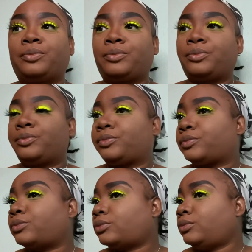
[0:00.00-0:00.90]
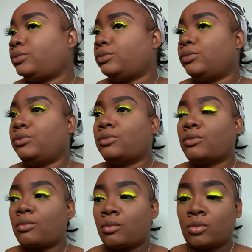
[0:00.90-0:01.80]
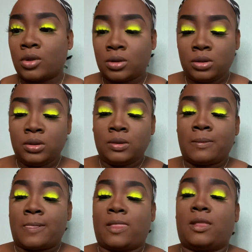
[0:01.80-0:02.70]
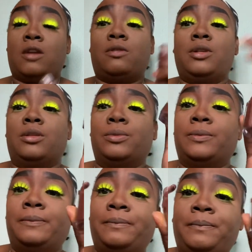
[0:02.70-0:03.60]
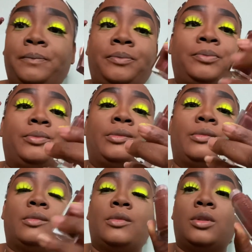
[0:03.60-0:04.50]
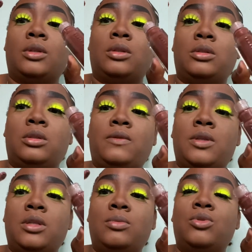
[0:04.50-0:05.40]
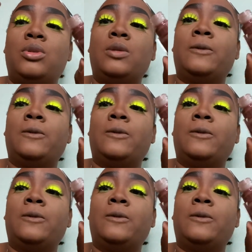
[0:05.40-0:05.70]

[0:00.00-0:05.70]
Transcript: are watering so bad. Okay, now it's time for Riri. I'm using a lip balm.